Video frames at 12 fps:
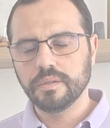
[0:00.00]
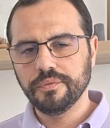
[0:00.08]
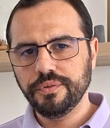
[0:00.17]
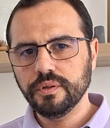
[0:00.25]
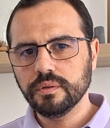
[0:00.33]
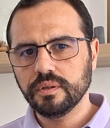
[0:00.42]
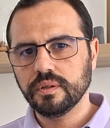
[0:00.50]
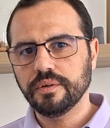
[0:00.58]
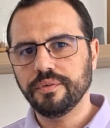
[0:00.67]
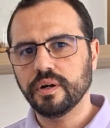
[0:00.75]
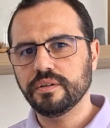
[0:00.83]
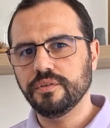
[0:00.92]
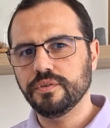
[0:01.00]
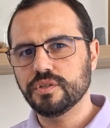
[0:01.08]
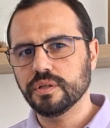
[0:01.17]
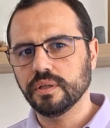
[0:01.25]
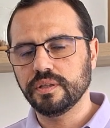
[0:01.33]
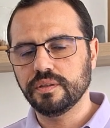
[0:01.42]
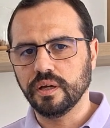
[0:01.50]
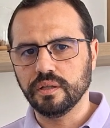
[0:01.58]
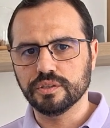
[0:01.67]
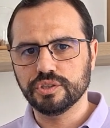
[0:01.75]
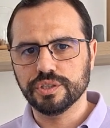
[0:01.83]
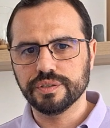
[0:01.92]
The field of artificial
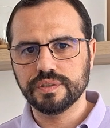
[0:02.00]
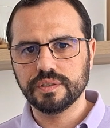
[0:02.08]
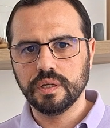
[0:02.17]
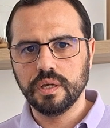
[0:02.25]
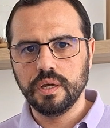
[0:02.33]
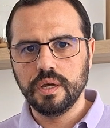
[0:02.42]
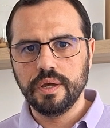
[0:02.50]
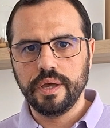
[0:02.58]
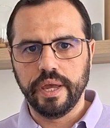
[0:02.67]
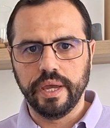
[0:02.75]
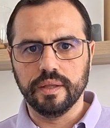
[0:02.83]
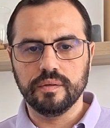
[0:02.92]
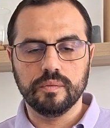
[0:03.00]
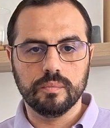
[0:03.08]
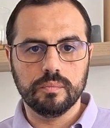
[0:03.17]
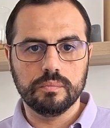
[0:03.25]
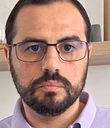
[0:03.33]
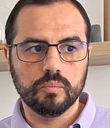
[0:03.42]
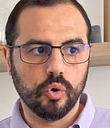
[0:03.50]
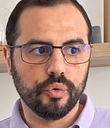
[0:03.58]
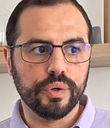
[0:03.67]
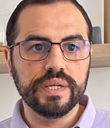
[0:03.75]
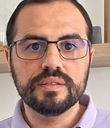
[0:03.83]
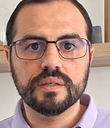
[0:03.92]
intelligence, and more
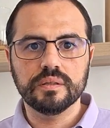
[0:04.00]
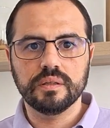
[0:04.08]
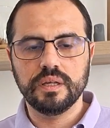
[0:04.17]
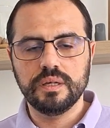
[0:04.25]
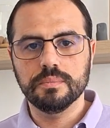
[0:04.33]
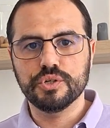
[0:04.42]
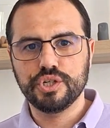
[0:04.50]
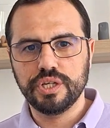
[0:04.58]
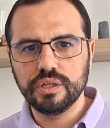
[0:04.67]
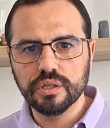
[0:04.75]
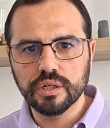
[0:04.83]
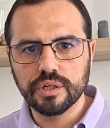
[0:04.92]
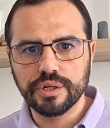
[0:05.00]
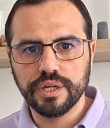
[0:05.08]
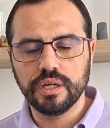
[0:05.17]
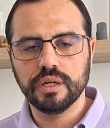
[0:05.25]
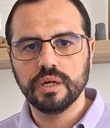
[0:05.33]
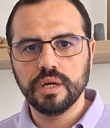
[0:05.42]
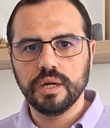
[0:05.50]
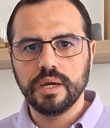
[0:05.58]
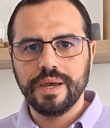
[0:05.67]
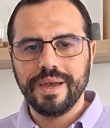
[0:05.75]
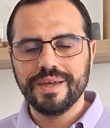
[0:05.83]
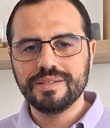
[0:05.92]
recently machine learning,
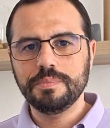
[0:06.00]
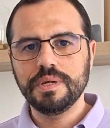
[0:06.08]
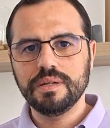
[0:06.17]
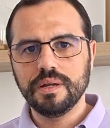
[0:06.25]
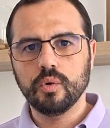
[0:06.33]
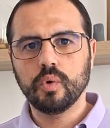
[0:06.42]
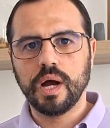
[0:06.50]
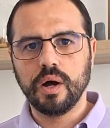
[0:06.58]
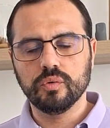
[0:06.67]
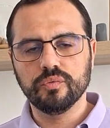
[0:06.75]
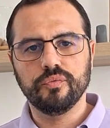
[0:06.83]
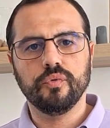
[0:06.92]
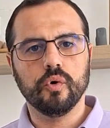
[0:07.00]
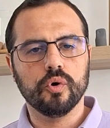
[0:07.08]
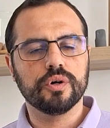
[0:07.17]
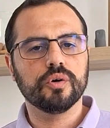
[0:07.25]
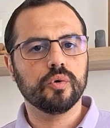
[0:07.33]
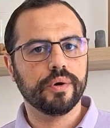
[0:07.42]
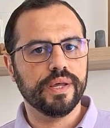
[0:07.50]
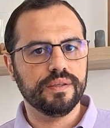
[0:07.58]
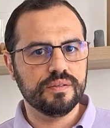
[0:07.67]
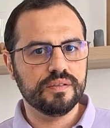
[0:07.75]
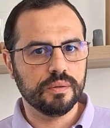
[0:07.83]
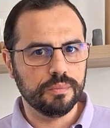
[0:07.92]
has been around for
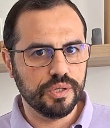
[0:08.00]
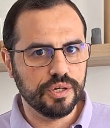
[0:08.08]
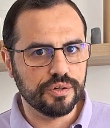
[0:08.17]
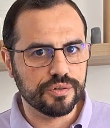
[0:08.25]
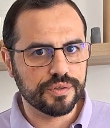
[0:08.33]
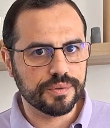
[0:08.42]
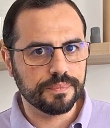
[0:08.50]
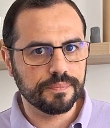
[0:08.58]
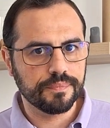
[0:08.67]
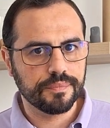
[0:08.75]
already some years.